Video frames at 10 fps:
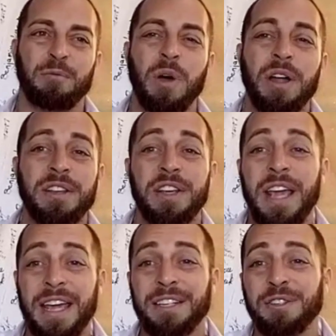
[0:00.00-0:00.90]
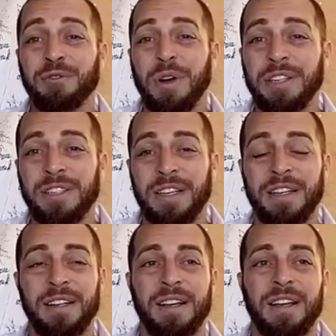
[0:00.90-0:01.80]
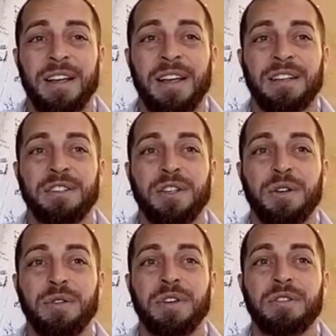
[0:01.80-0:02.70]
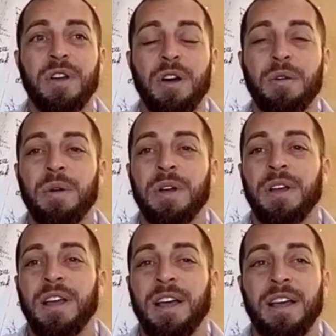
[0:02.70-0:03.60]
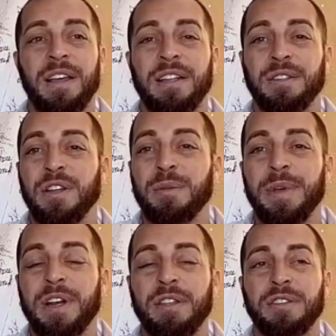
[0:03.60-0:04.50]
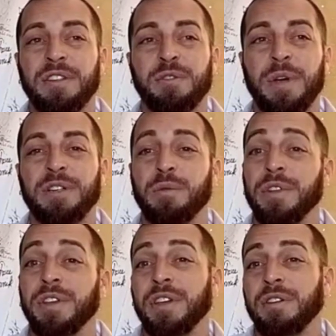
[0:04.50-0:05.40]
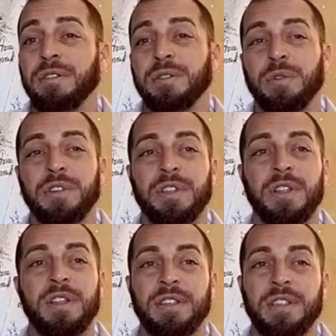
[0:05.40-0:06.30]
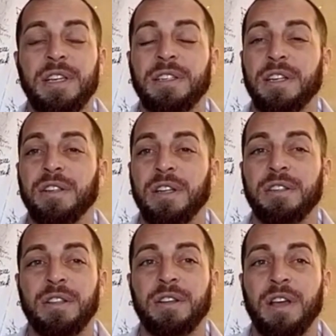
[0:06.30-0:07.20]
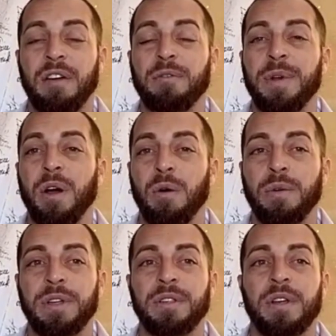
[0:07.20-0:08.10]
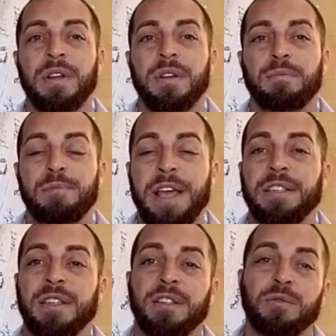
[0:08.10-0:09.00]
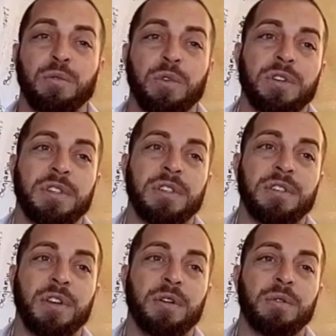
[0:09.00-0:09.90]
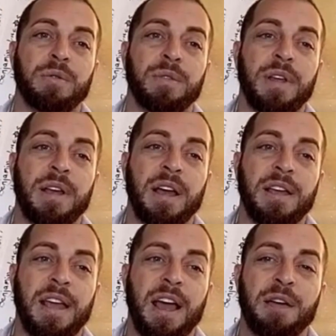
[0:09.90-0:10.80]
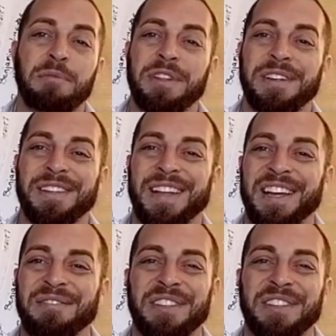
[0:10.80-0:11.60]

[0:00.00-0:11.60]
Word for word: one, you can't trust it, and two, you know, it's going to be another situation where the cure is worse than the disease, and the government always makes things worse. So yeah, I'm a little